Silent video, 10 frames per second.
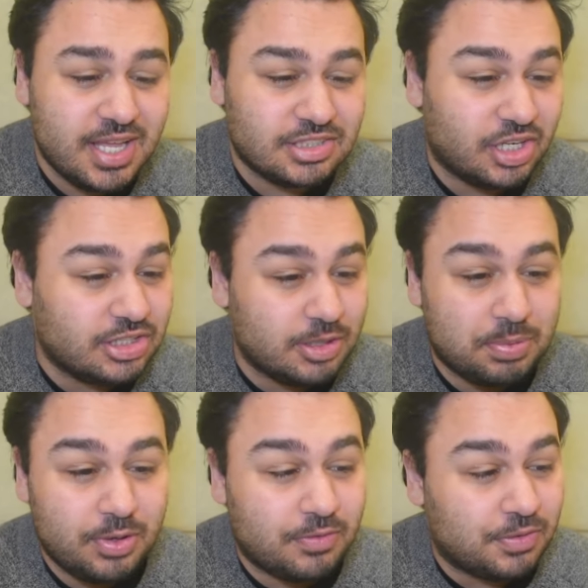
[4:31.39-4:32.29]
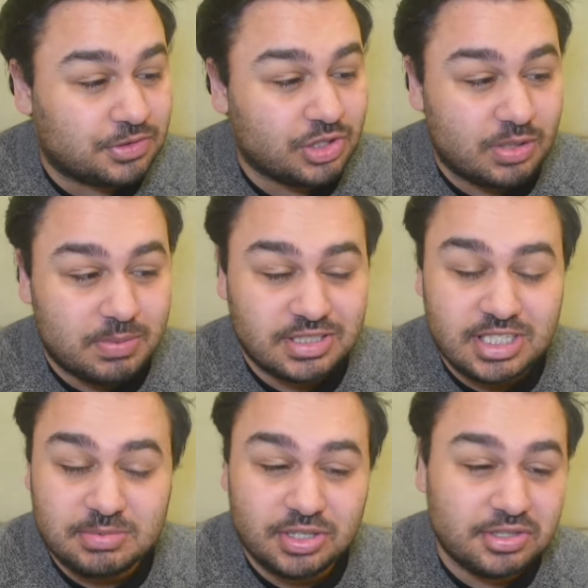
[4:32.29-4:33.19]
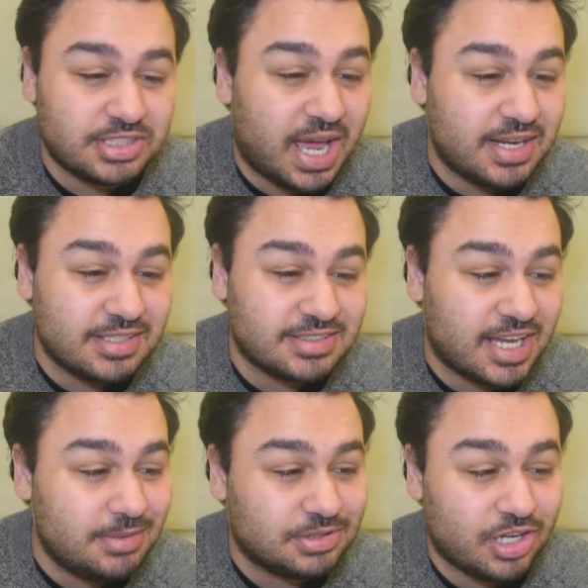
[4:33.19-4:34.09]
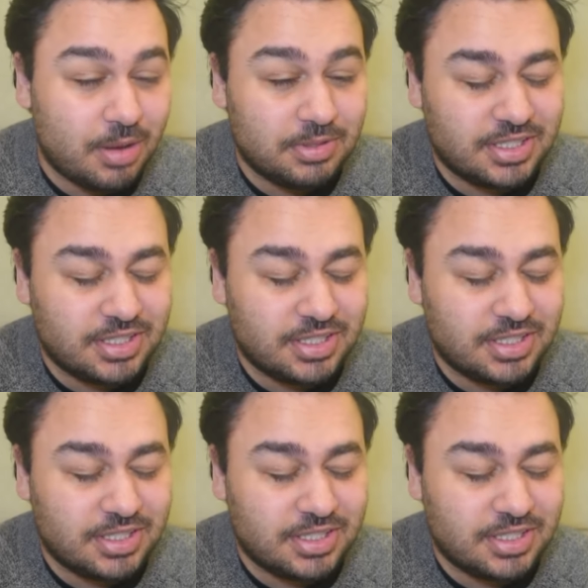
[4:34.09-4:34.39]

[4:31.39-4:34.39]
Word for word: Such a beautiful song, but it seems so sad at the same time.